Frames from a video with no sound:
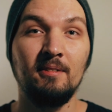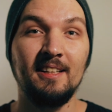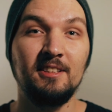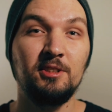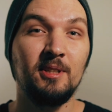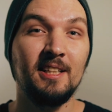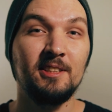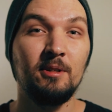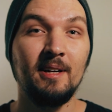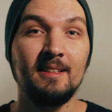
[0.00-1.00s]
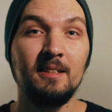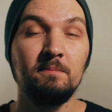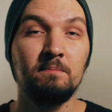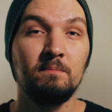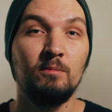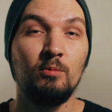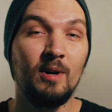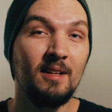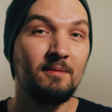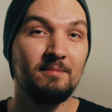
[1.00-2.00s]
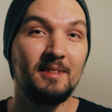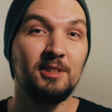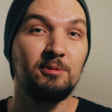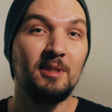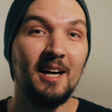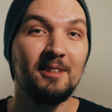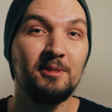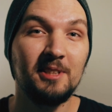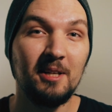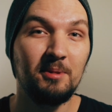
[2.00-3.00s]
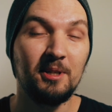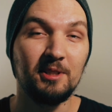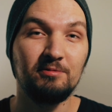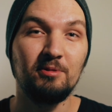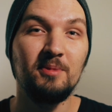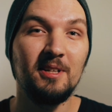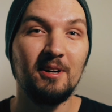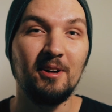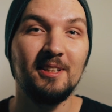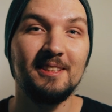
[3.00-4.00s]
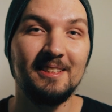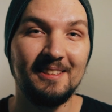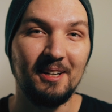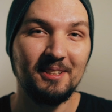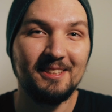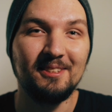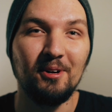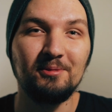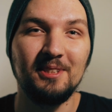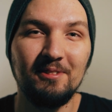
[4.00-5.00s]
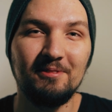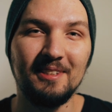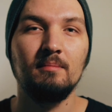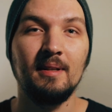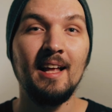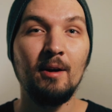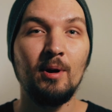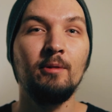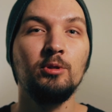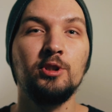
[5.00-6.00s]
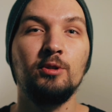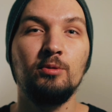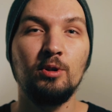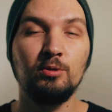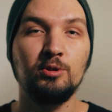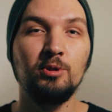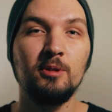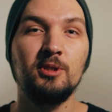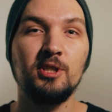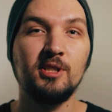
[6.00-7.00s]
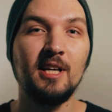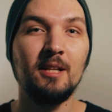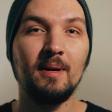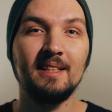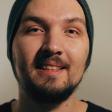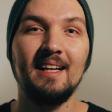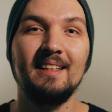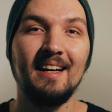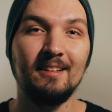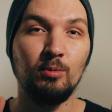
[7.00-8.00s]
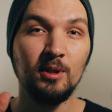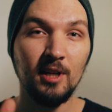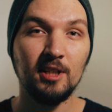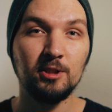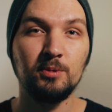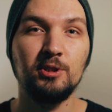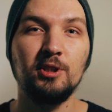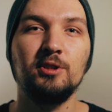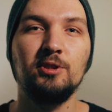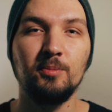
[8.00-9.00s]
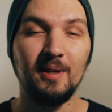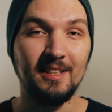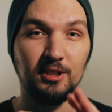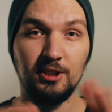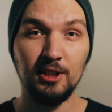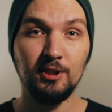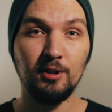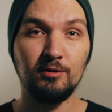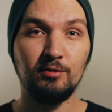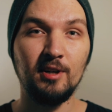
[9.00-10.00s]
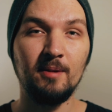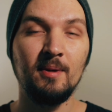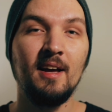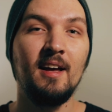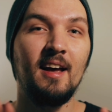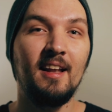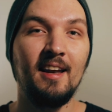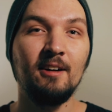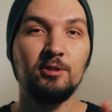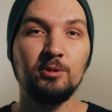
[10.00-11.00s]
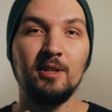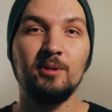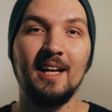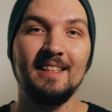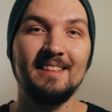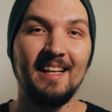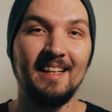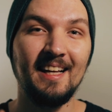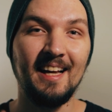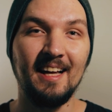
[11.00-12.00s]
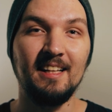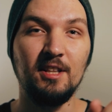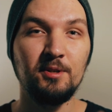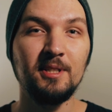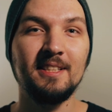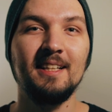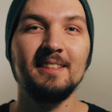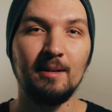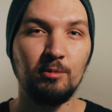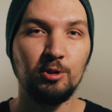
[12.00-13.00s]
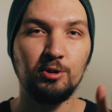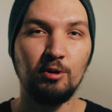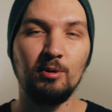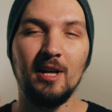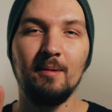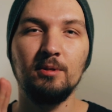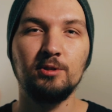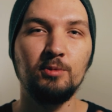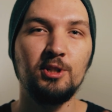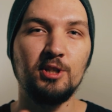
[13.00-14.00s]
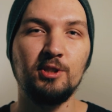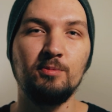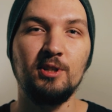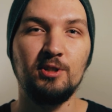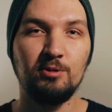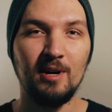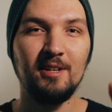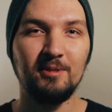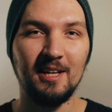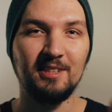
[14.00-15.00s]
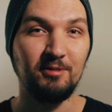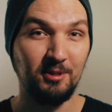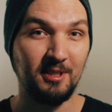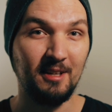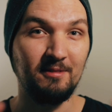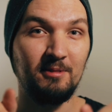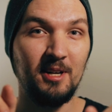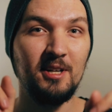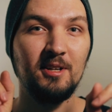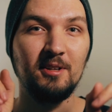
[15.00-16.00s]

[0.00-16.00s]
Alright, did you guess correctly? Well, it's really hard to say because for me, honestly, there is no difference. But now I will show you those two images side by side at 100% zoom in the center of the frame. And now try to guess. And again, in 3 seconds, I'm going to show you labels which is which. Try to guess for yourself. Ready?